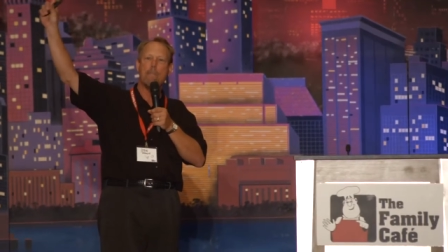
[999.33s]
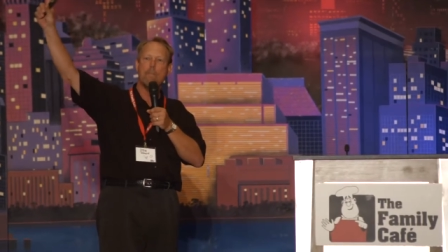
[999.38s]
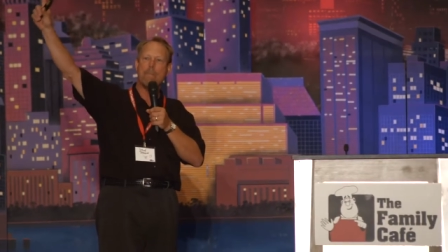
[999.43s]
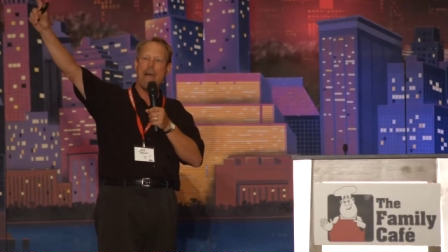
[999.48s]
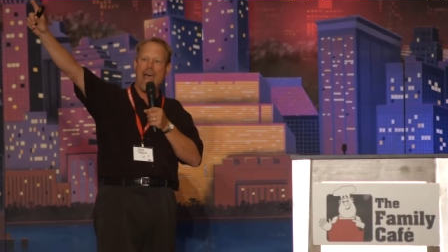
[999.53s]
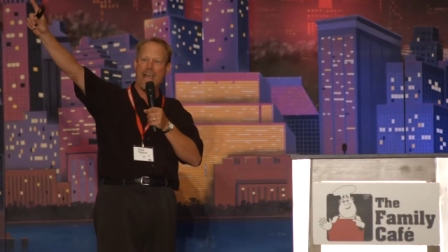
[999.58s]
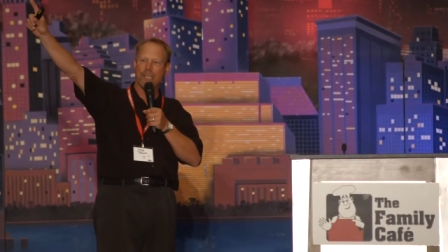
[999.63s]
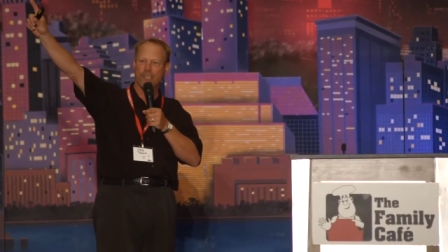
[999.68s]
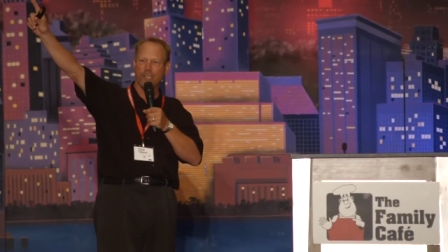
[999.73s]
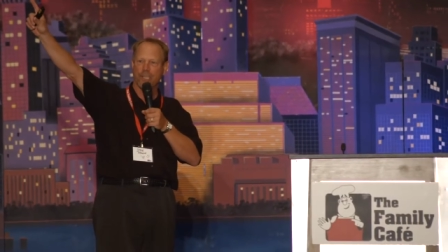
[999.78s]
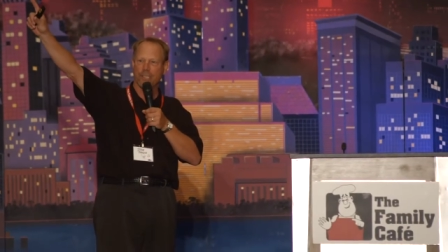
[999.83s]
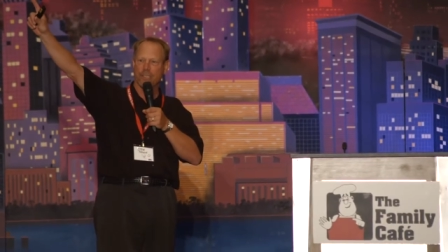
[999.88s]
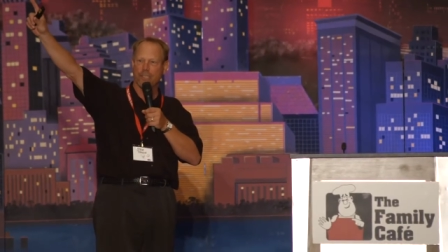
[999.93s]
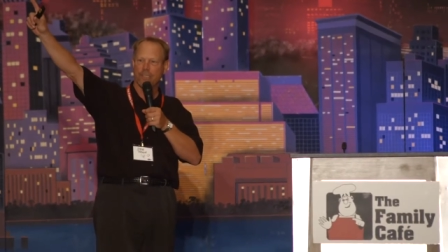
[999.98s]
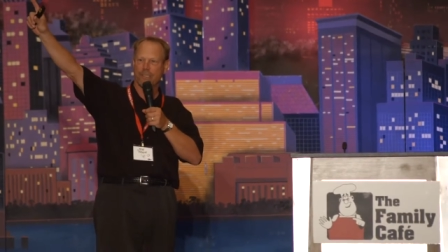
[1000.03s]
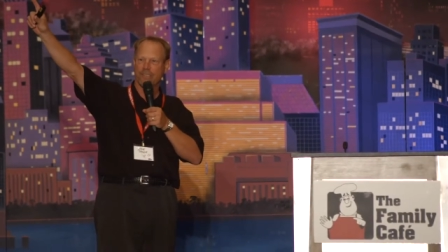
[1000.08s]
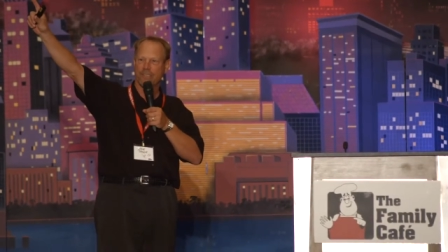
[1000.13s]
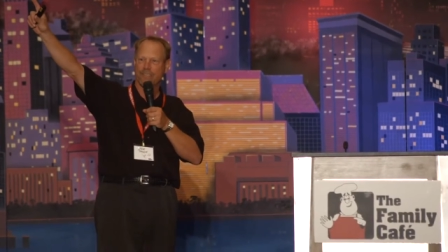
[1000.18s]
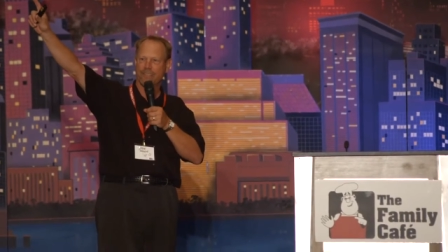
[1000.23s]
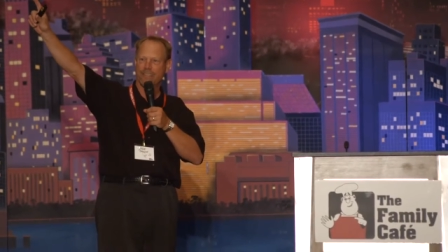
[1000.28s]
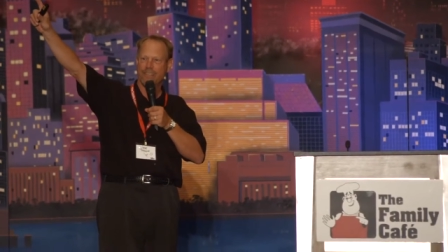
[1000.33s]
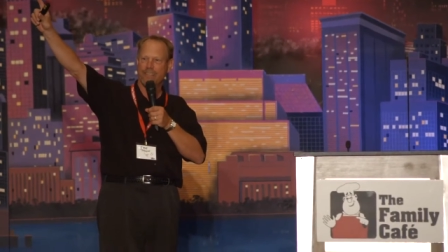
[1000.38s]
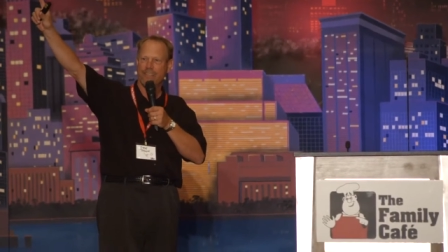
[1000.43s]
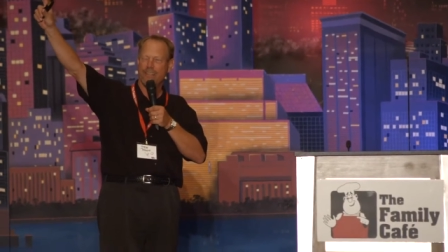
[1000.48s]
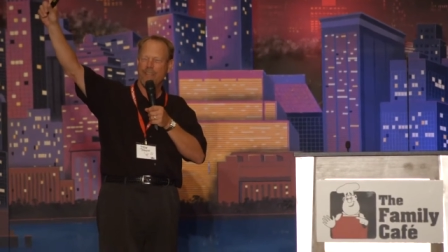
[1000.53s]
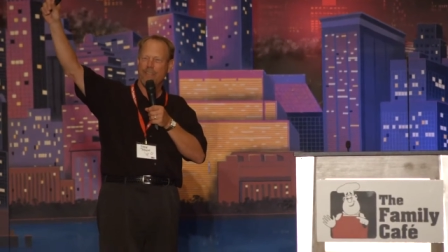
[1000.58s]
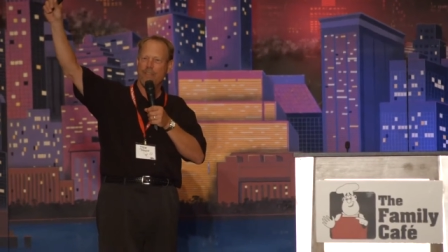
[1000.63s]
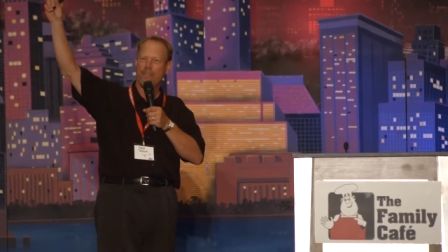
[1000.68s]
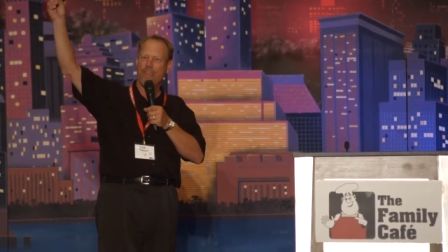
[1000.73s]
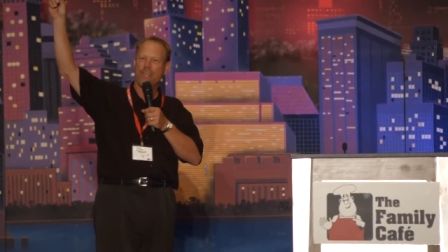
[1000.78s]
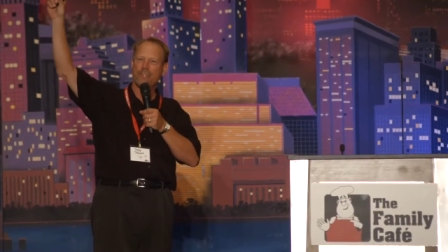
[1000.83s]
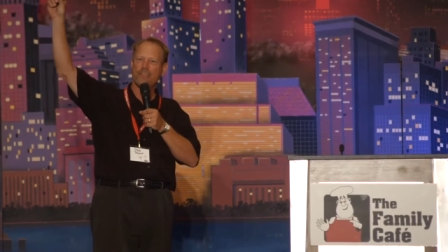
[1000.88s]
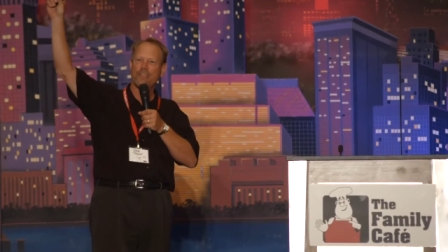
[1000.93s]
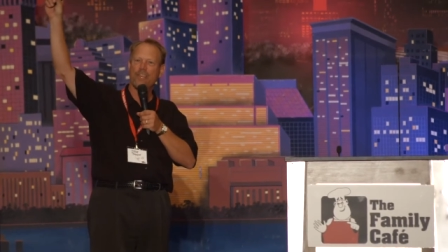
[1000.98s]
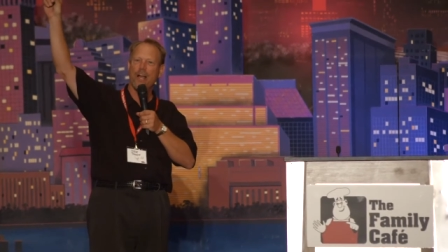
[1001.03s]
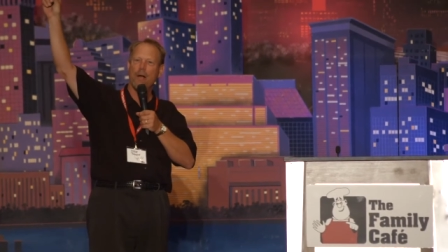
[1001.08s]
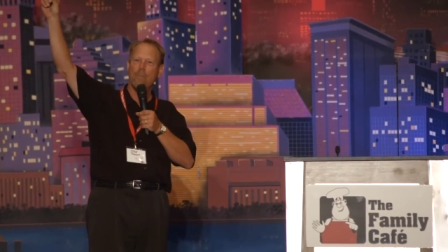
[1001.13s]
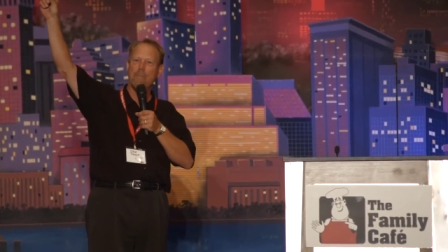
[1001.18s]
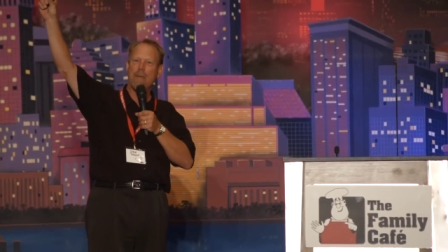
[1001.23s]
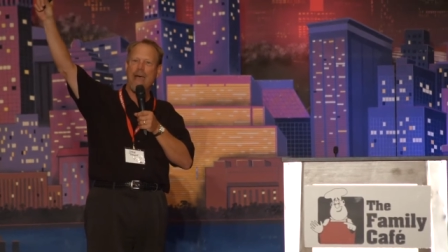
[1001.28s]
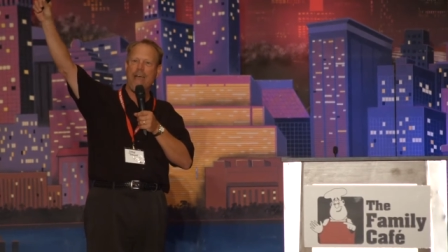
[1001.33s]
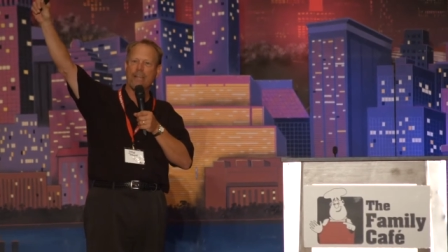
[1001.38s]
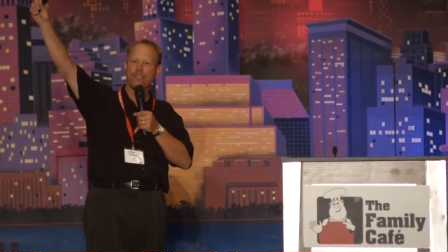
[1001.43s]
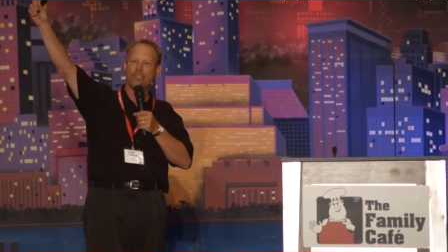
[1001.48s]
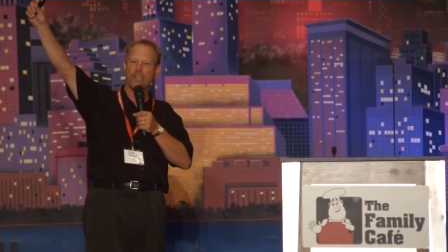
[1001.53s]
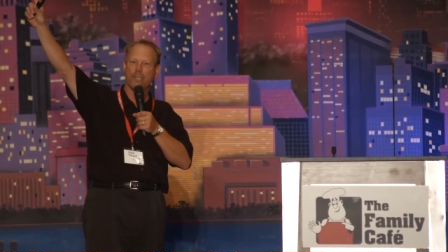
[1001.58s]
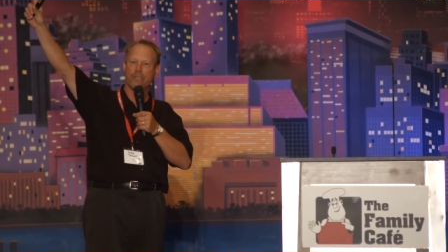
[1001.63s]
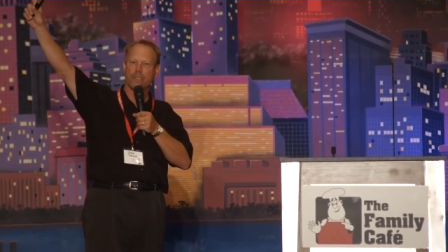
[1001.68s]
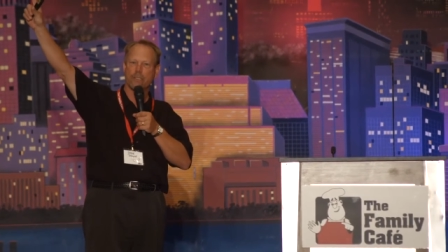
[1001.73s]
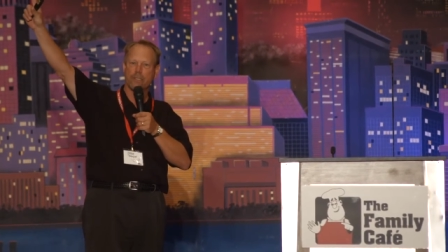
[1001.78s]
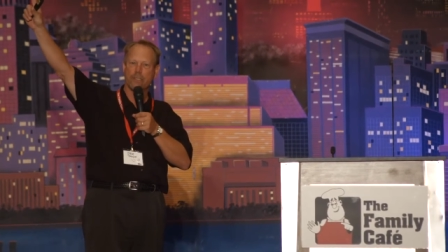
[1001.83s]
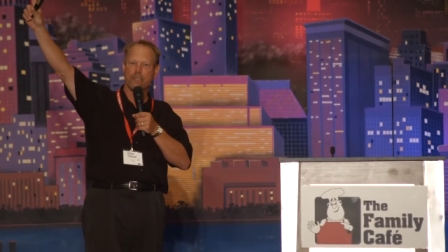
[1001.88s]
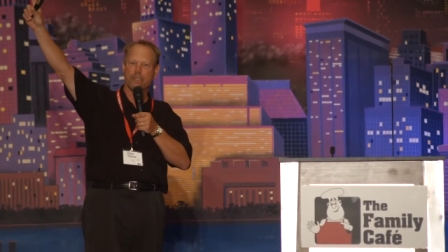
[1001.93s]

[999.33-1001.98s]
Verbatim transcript: Magic. They sell magic.